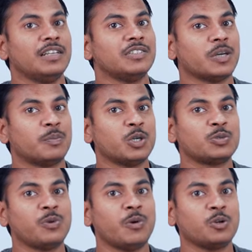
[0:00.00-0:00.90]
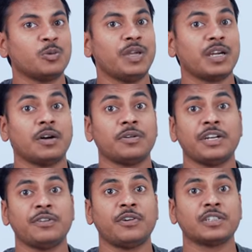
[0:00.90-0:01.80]
Suppose we want to make our
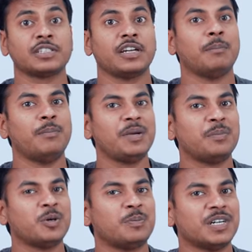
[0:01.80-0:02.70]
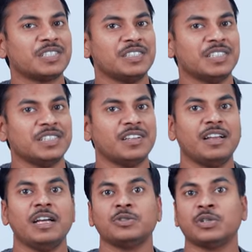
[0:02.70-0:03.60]
greet function a bit more personal.
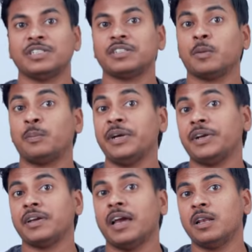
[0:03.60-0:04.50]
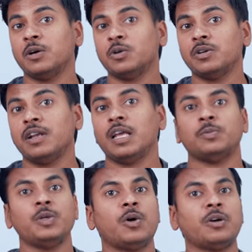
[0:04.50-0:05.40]
So instead of printing hello,
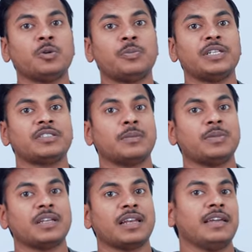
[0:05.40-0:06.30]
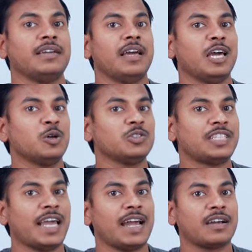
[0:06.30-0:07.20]
we want to print something like hello
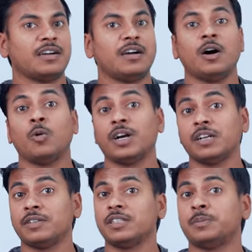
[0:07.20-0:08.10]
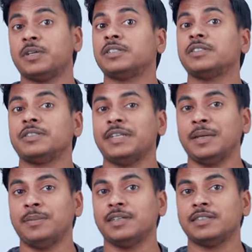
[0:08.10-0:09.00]
Jack or whatever the person's
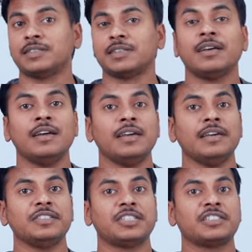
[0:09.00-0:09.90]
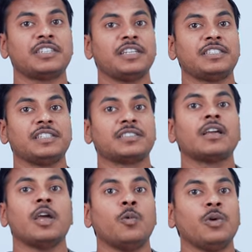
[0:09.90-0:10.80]
name is. In such cases,
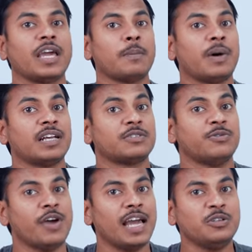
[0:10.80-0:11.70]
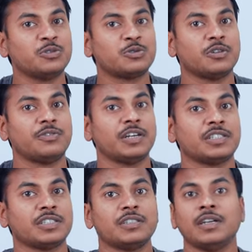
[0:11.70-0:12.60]
we can pass values to a
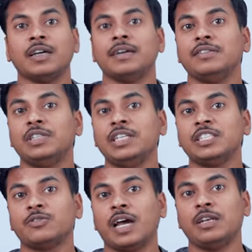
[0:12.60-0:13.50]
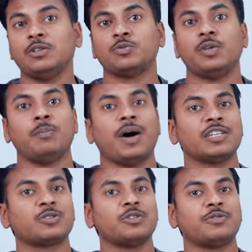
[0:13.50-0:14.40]
function these values we
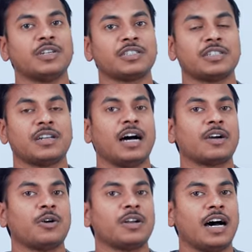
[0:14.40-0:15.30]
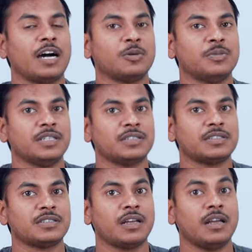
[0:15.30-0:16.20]
pass to a function are called arguments.